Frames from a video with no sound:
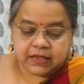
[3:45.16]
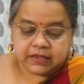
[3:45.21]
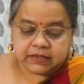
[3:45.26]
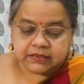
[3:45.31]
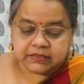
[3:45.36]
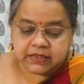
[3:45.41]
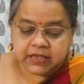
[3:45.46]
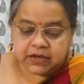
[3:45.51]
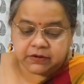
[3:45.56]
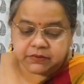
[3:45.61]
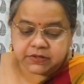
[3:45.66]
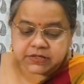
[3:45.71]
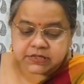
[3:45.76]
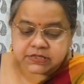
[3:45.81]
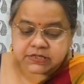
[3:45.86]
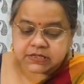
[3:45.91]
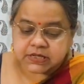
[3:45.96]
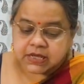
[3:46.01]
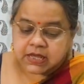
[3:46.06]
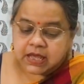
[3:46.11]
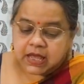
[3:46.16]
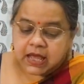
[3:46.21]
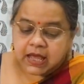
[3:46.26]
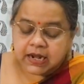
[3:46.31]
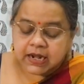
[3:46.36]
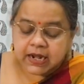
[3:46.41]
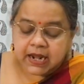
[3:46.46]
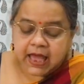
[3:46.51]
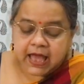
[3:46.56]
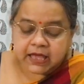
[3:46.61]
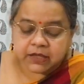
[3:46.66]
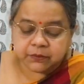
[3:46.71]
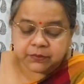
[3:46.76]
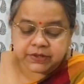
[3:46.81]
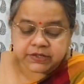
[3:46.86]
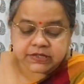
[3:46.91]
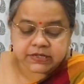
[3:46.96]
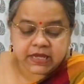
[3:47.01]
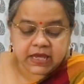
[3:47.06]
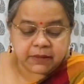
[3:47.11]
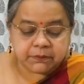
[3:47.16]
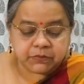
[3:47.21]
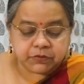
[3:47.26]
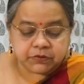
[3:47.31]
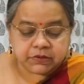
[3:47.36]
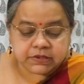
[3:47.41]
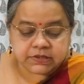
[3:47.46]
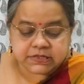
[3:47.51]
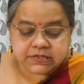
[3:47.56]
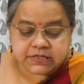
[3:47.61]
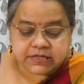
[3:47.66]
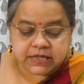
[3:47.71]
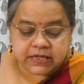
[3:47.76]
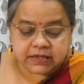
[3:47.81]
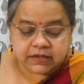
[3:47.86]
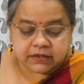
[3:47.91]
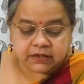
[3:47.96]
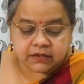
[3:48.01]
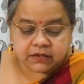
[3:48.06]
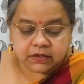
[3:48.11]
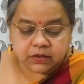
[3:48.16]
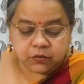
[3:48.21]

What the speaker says: There is a languid emerald sea,